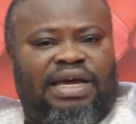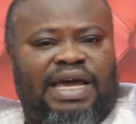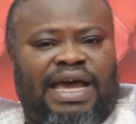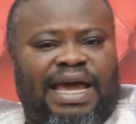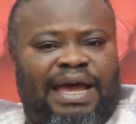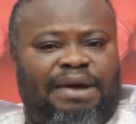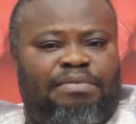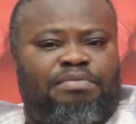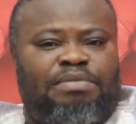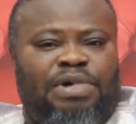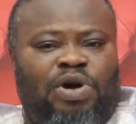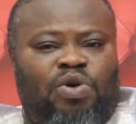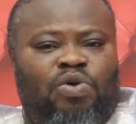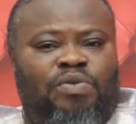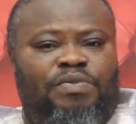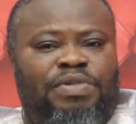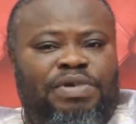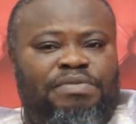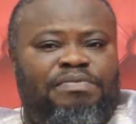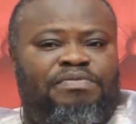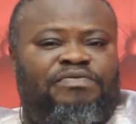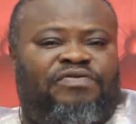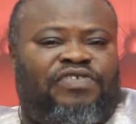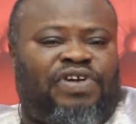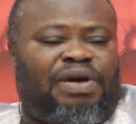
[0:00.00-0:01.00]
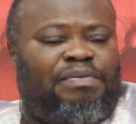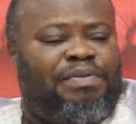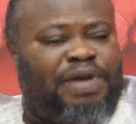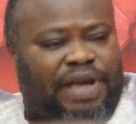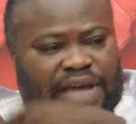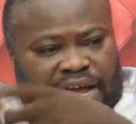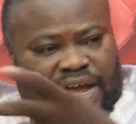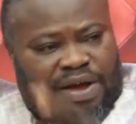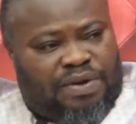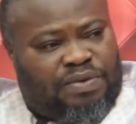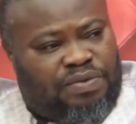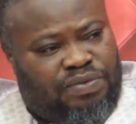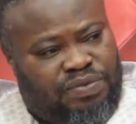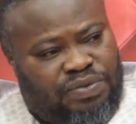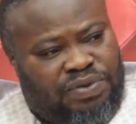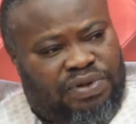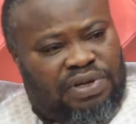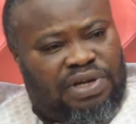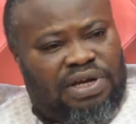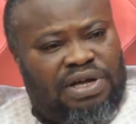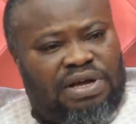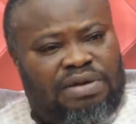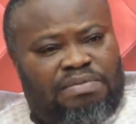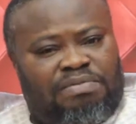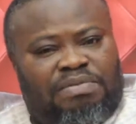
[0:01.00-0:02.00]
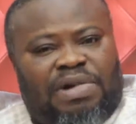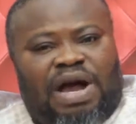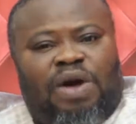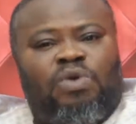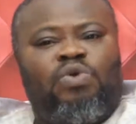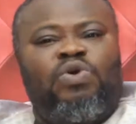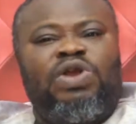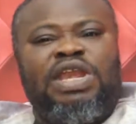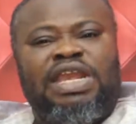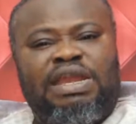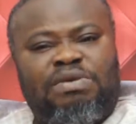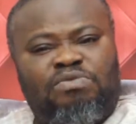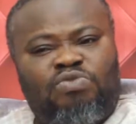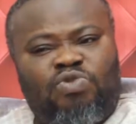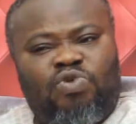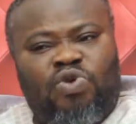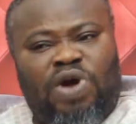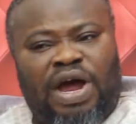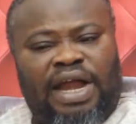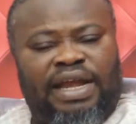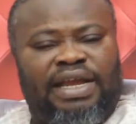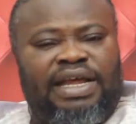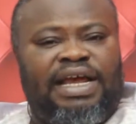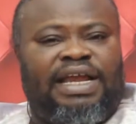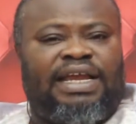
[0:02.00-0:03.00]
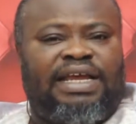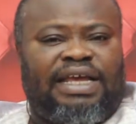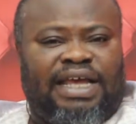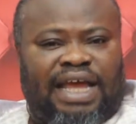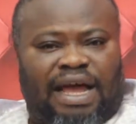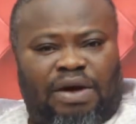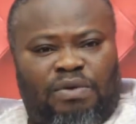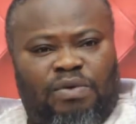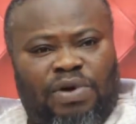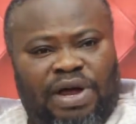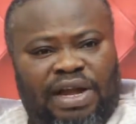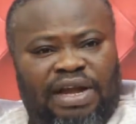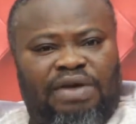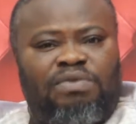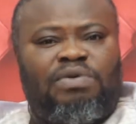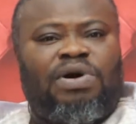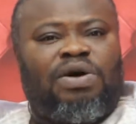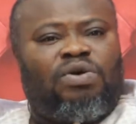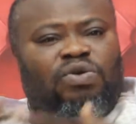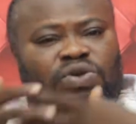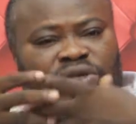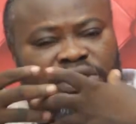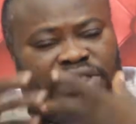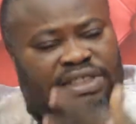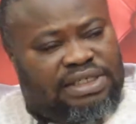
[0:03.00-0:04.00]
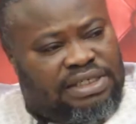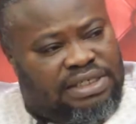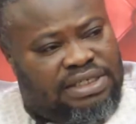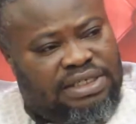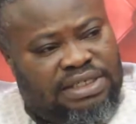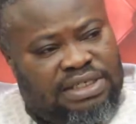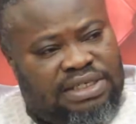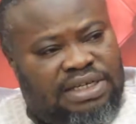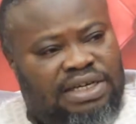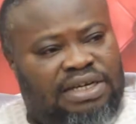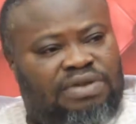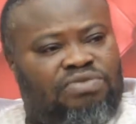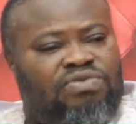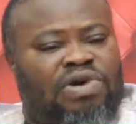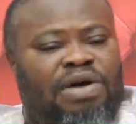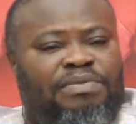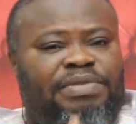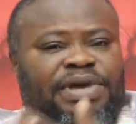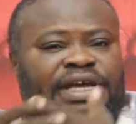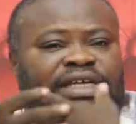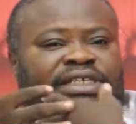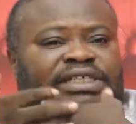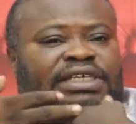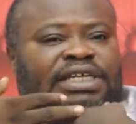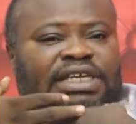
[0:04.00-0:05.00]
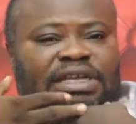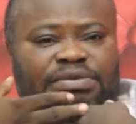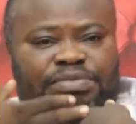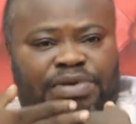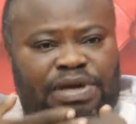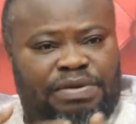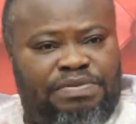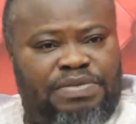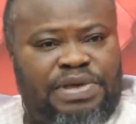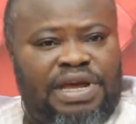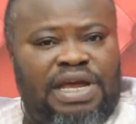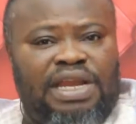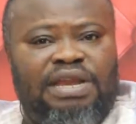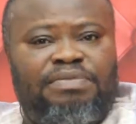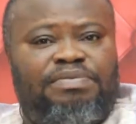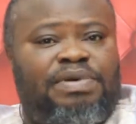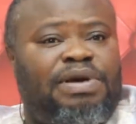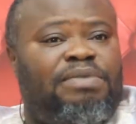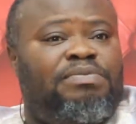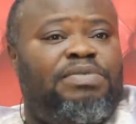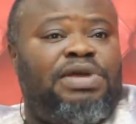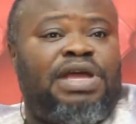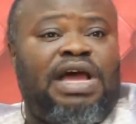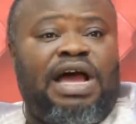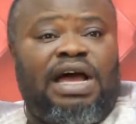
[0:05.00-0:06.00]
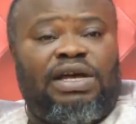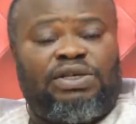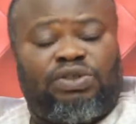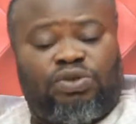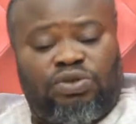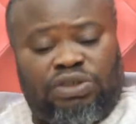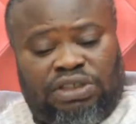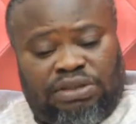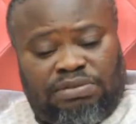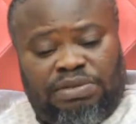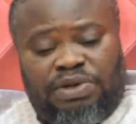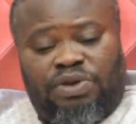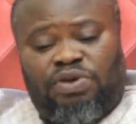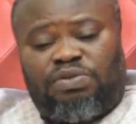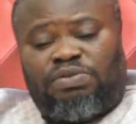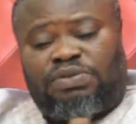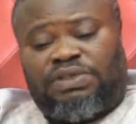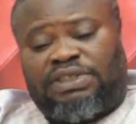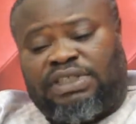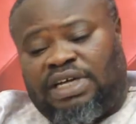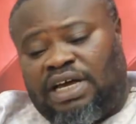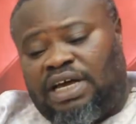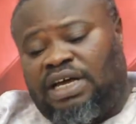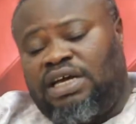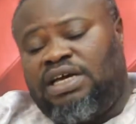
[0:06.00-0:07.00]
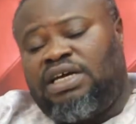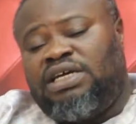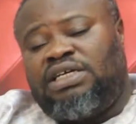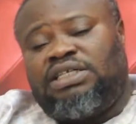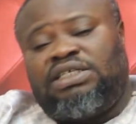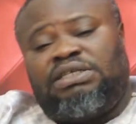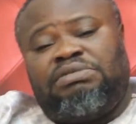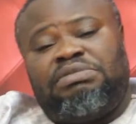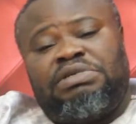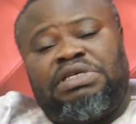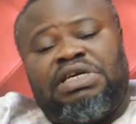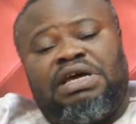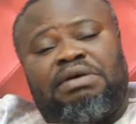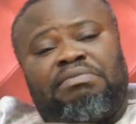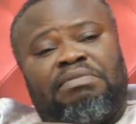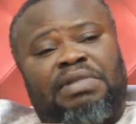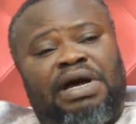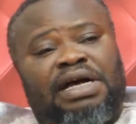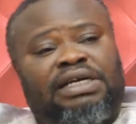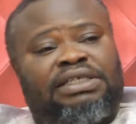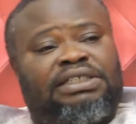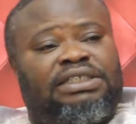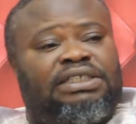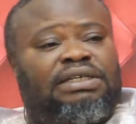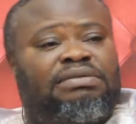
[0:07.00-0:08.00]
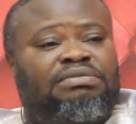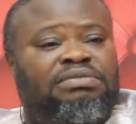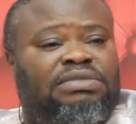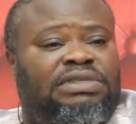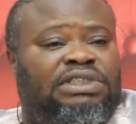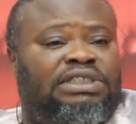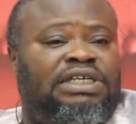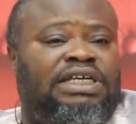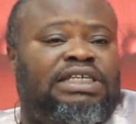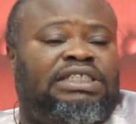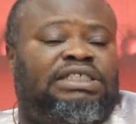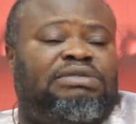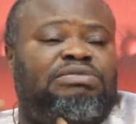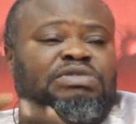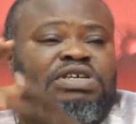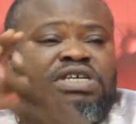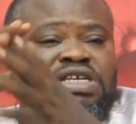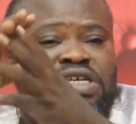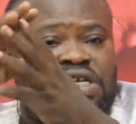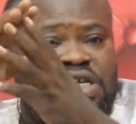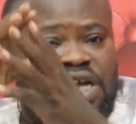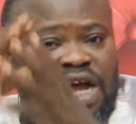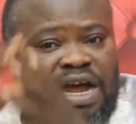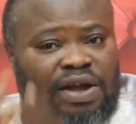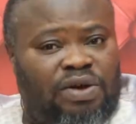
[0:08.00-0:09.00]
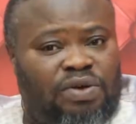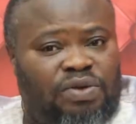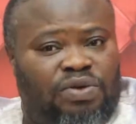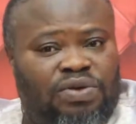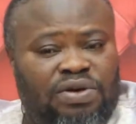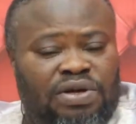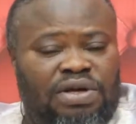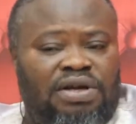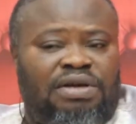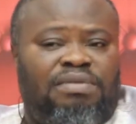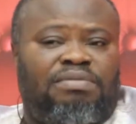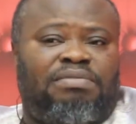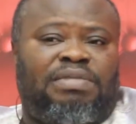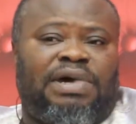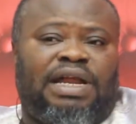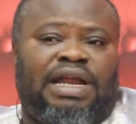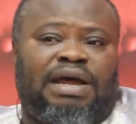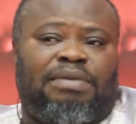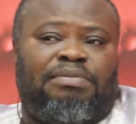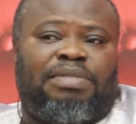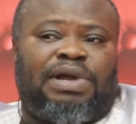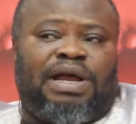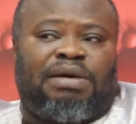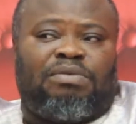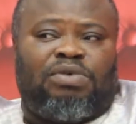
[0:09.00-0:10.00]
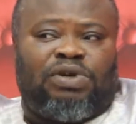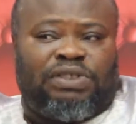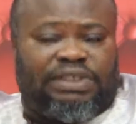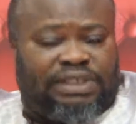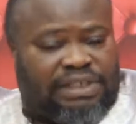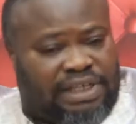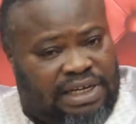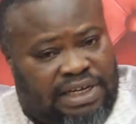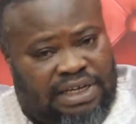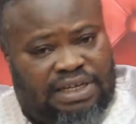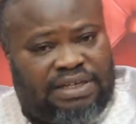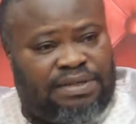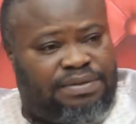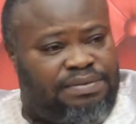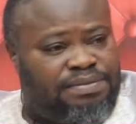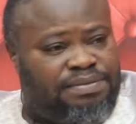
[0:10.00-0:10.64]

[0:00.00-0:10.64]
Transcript: Emma will be from a count. But wouldn't you want near the cow? No one could be. One base in Nipebia, Nipebia, and sweet to me, no, sir, to me, a man, some to me, Yano, when a bravo say.